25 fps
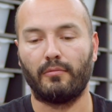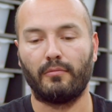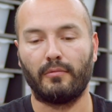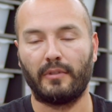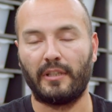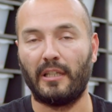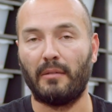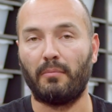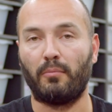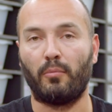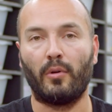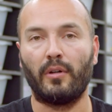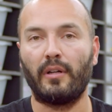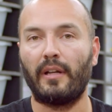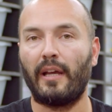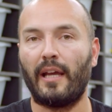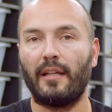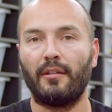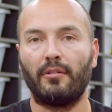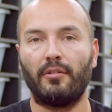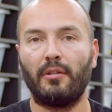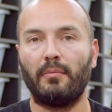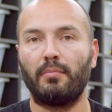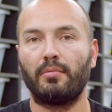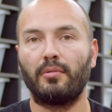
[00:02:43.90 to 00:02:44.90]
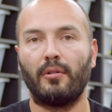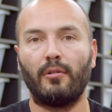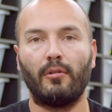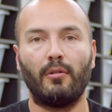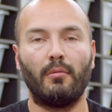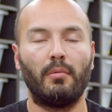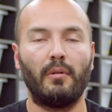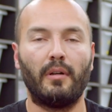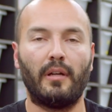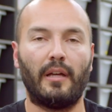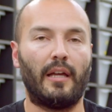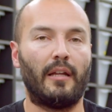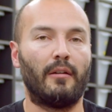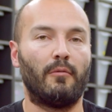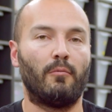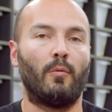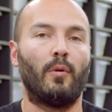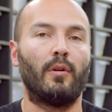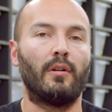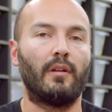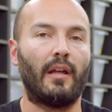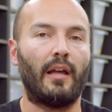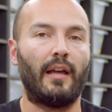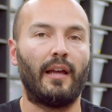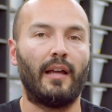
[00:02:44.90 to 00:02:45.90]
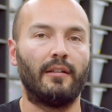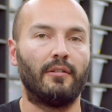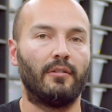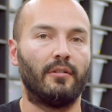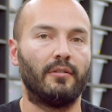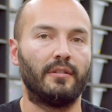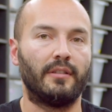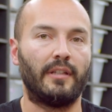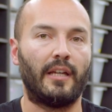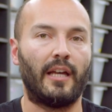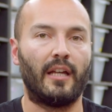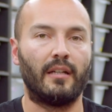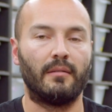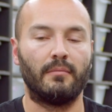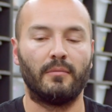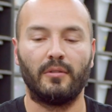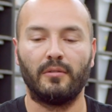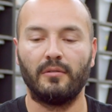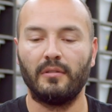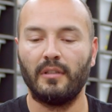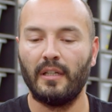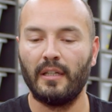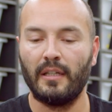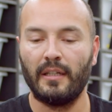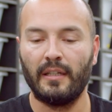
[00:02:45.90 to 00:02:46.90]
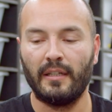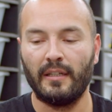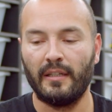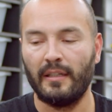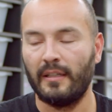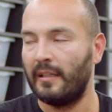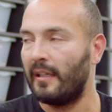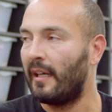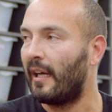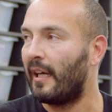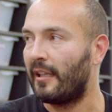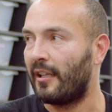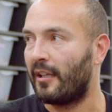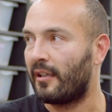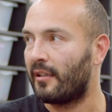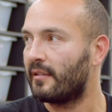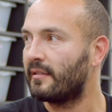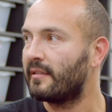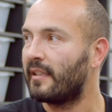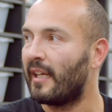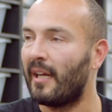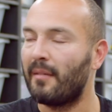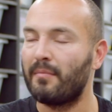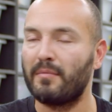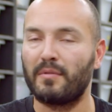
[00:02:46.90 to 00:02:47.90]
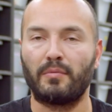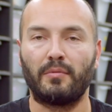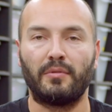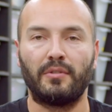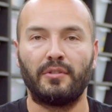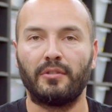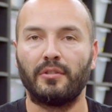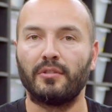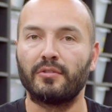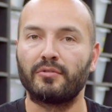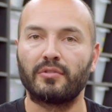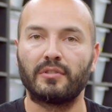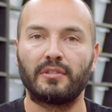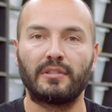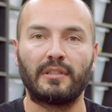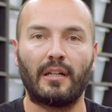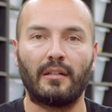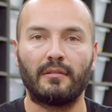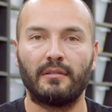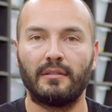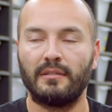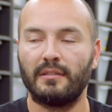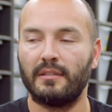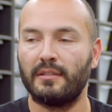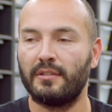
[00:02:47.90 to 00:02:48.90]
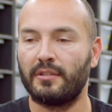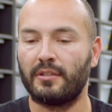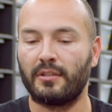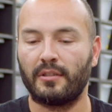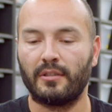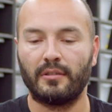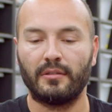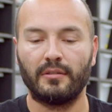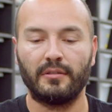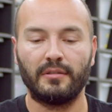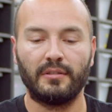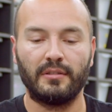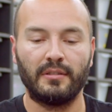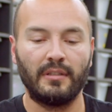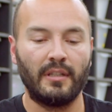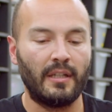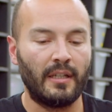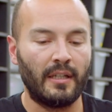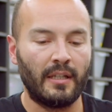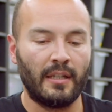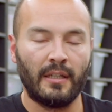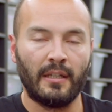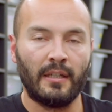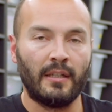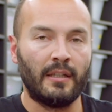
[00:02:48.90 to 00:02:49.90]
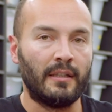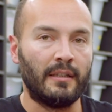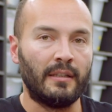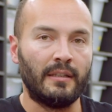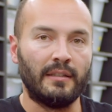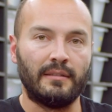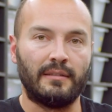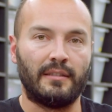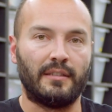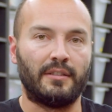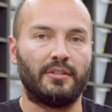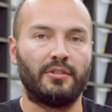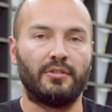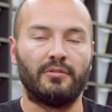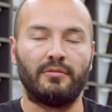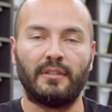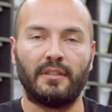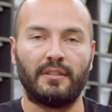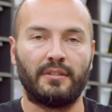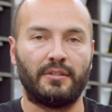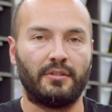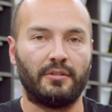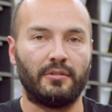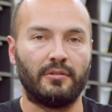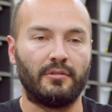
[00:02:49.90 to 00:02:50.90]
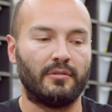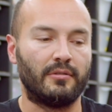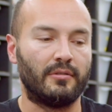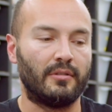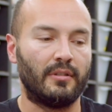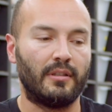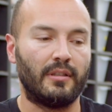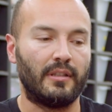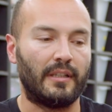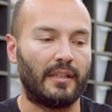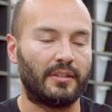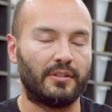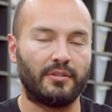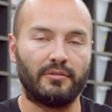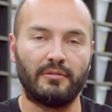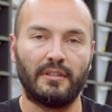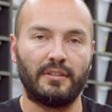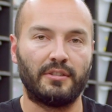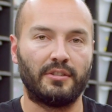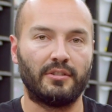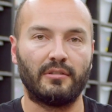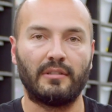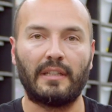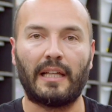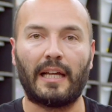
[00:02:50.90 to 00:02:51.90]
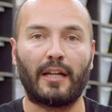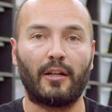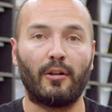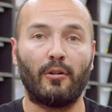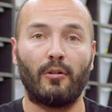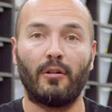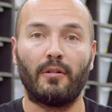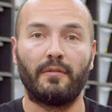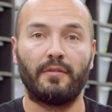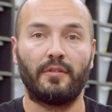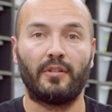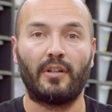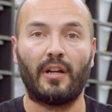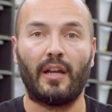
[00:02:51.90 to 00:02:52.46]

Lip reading: keep one hand on the probe and one hand on the animal. A lot of times when you're ultrasounding these girls, as soon as you let go of your